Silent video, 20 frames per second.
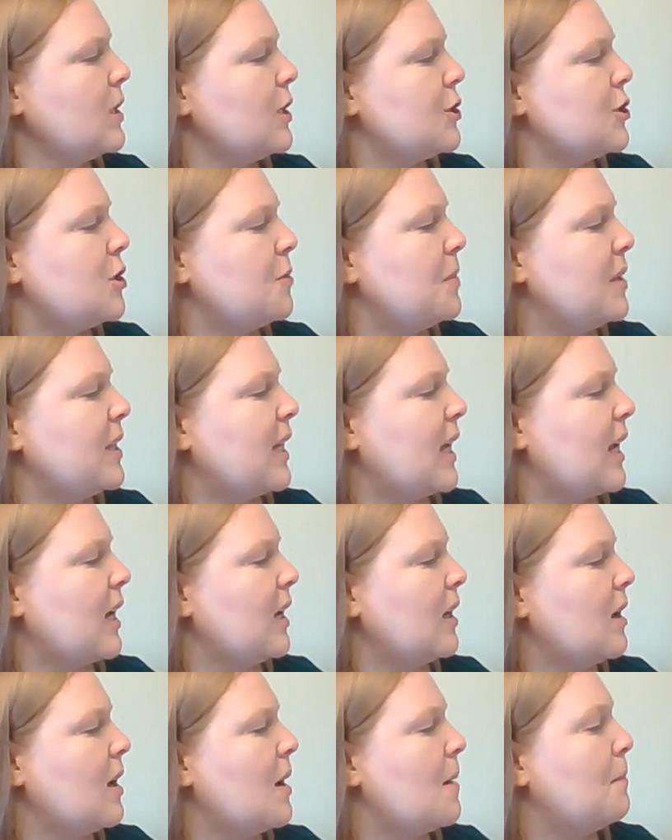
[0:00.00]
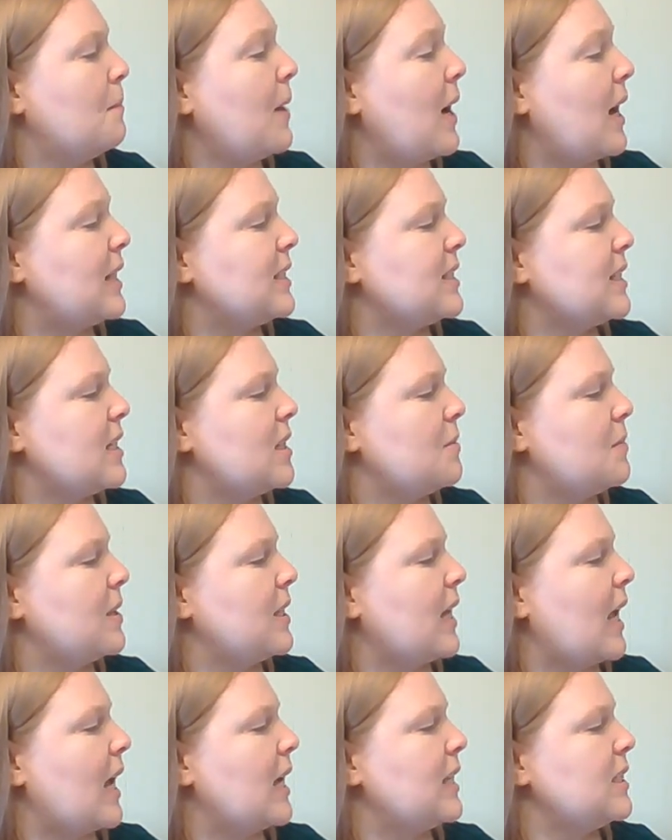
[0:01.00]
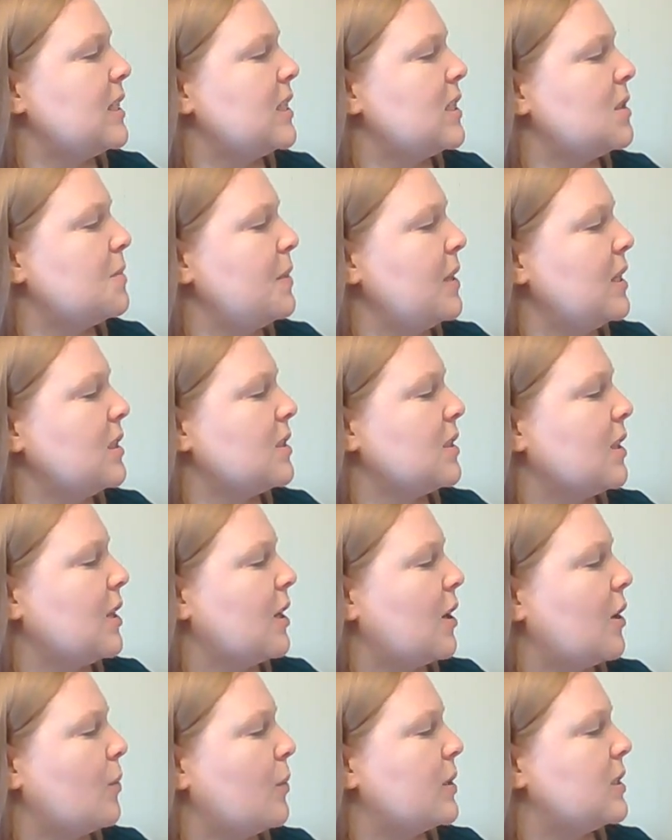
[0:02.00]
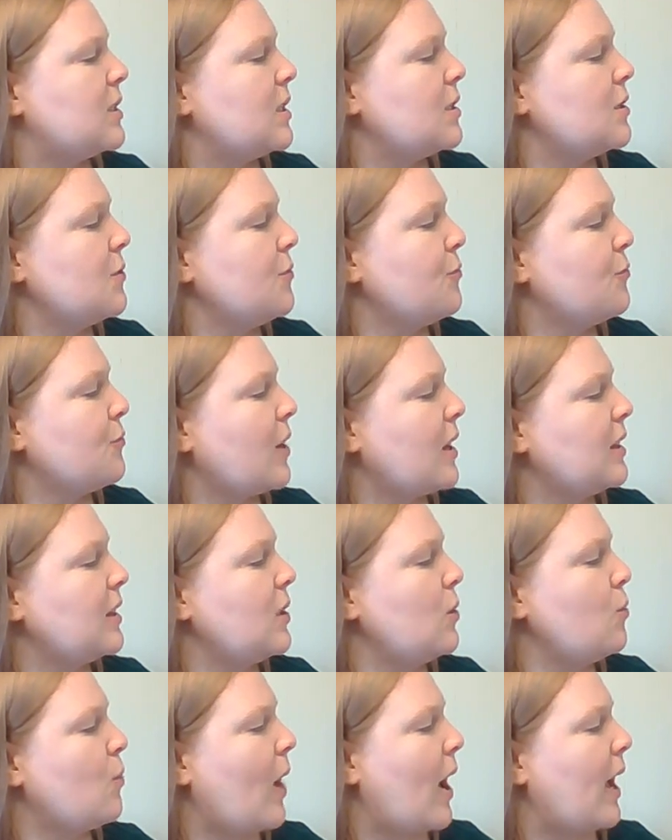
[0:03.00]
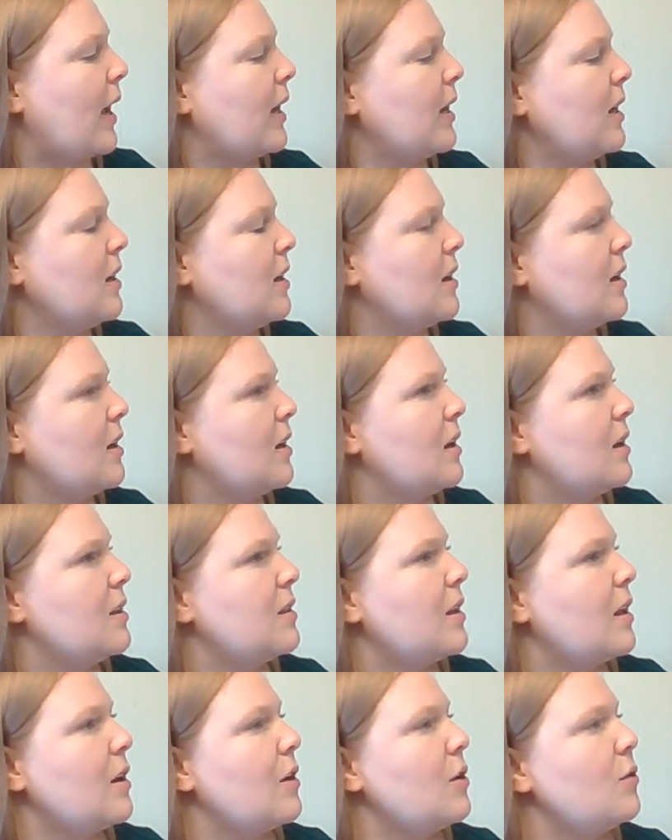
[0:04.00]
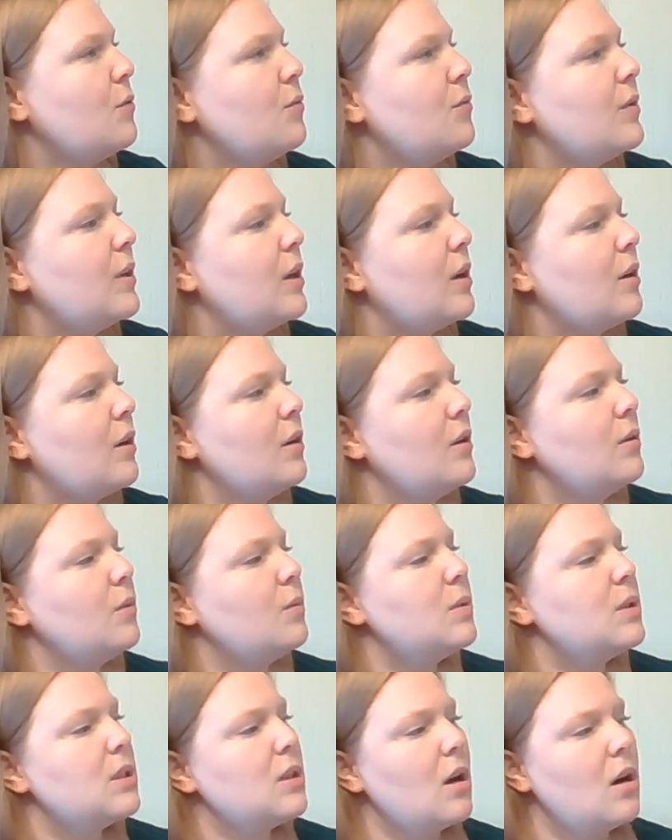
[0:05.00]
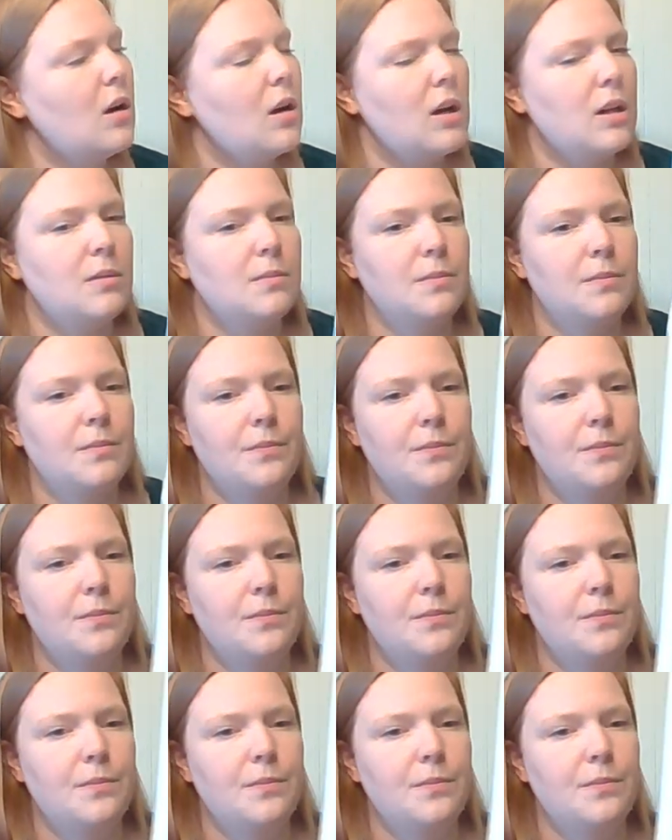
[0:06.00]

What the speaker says: She began, but he began to speak to her with such a friendly way that her fear was gone.